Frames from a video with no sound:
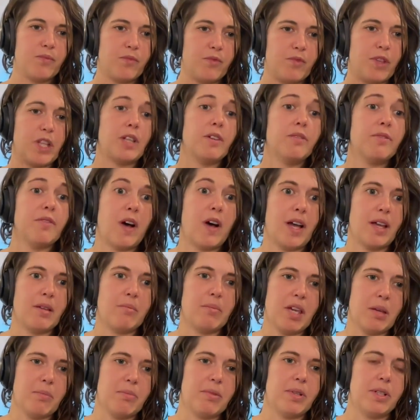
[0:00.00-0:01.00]
vilifying
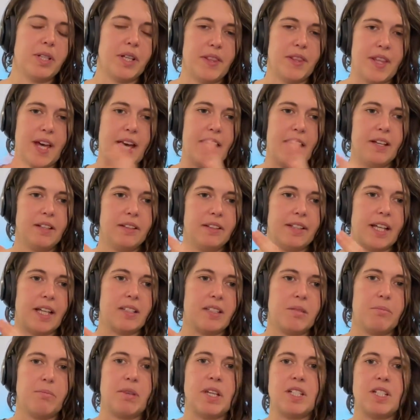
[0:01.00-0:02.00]
people and that
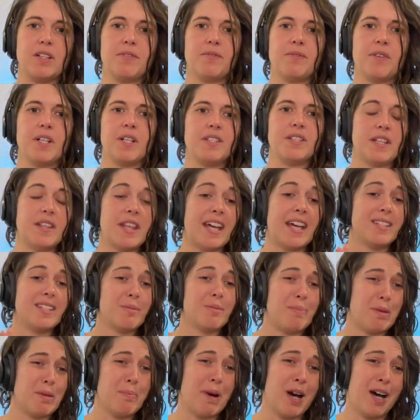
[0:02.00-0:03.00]
that's a big difference and that's
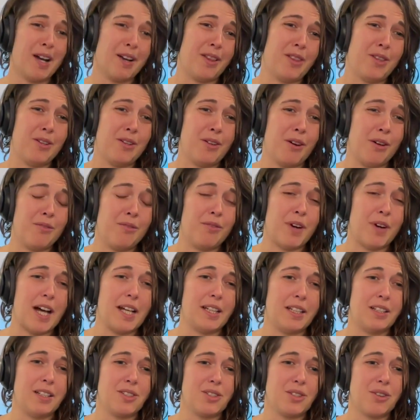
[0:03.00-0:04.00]
a big part of the
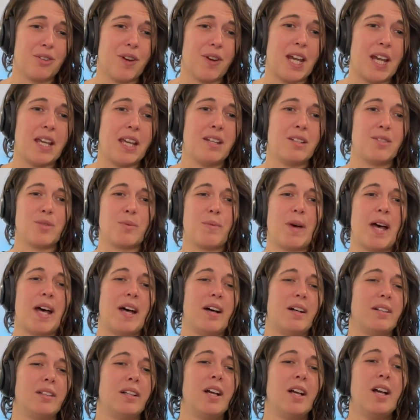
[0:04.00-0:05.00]
non-violence creed as
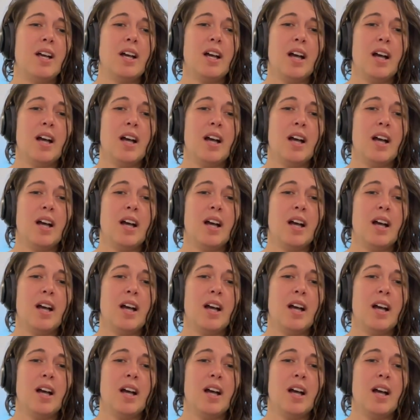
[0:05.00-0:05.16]
well